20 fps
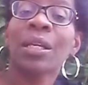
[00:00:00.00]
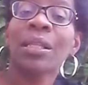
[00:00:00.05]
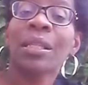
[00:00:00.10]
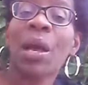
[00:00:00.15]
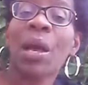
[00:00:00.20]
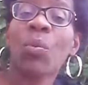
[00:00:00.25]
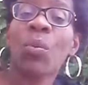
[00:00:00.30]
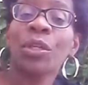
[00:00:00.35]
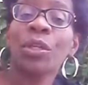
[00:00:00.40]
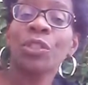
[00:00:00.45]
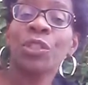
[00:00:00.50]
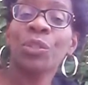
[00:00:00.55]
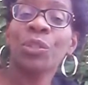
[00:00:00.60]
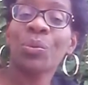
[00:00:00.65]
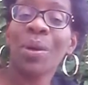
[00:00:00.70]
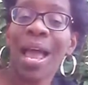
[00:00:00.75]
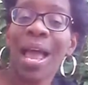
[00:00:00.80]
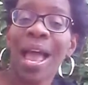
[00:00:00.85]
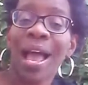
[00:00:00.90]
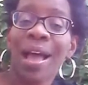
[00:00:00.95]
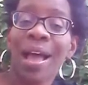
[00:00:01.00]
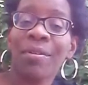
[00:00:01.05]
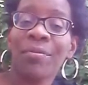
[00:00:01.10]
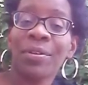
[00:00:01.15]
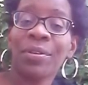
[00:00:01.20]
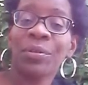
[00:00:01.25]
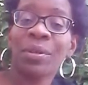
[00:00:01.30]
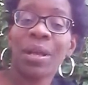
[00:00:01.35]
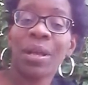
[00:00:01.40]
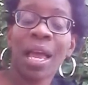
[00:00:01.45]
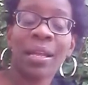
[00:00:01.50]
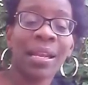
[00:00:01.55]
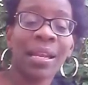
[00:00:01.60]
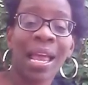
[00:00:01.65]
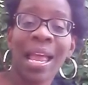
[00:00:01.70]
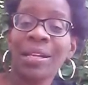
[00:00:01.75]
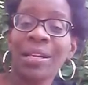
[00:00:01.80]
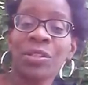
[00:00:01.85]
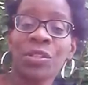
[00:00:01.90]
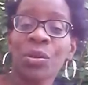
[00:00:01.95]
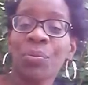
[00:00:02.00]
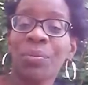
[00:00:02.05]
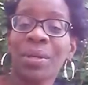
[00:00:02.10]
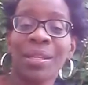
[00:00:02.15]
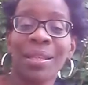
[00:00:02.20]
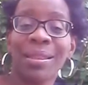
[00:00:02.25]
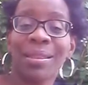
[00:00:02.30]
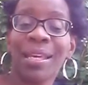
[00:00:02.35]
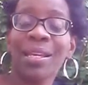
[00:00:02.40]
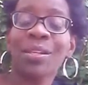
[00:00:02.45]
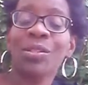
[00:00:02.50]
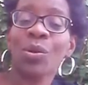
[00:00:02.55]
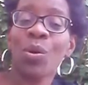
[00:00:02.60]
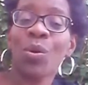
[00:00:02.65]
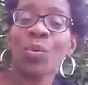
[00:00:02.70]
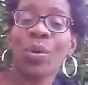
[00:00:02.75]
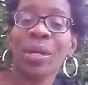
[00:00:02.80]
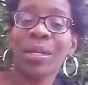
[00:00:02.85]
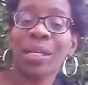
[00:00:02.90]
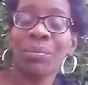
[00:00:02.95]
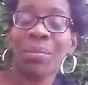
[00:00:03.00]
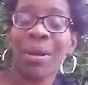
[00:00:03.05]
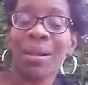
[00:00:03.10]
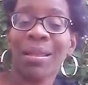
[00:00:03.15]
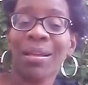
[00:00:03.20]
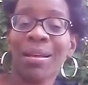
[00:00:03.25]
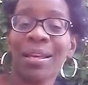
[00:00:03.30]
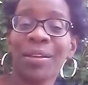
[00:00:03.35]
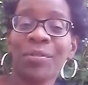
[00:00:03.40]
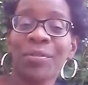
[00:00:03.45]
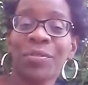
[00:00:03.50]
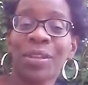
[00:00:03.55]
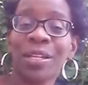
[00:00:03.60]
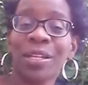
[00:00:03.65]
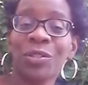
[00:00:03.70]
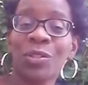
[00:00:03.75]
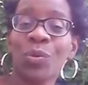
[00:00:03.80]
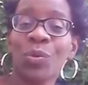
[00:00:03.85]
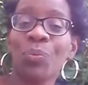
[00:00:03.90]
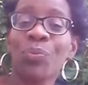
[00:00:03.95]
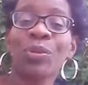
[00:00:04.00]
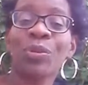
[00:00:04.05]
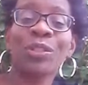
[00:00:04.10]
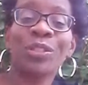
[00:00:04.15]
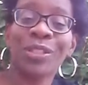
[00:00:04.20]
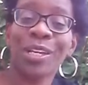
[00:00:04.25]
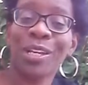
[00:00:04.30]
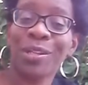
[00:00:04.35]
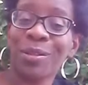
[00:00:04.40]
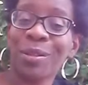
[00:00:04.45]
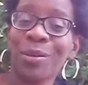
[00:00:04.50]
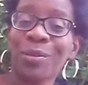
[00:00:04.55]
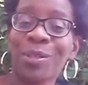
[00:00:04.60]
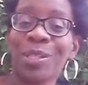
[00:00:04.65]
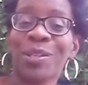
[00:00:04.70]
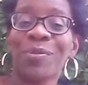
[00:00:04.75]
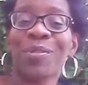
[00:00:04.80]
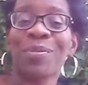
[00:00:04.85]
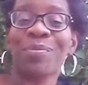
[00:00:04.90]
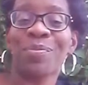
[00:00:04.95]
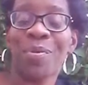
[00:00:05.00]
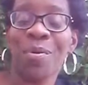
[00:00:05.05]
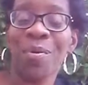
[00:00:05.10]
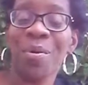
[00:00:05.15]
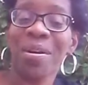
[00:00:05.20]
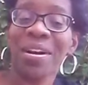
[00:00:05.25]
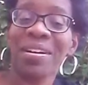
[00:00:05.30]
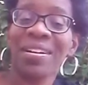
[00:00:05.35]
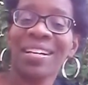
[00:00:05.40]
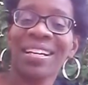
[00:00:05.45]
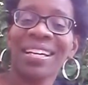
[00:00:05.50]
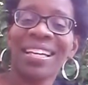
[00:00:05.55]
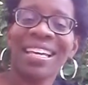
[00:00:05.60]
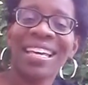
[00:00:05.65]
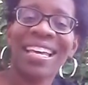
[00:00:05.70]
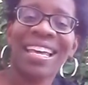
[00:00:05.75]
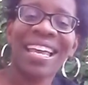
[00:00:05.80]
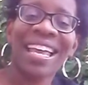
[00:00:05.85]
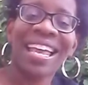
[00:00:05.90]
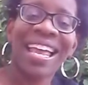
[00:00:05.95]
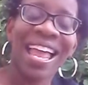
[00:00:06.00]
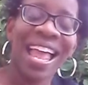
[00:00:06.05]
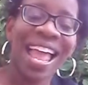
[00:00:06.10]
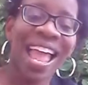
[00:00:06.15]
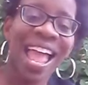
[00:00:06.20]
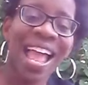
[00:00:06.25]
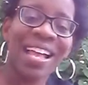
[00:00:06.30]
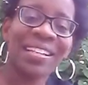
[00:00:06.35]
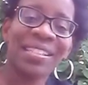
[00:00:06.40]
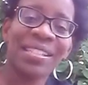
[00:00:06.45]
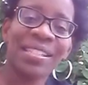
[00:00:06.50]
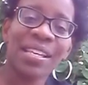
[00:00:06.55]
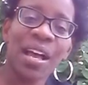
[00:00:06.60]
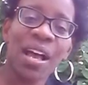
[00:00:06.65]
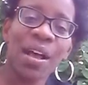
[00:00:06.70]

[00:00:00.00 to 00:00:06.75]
that what you have, and I had so many things already in my life, that to appreciate those even more. And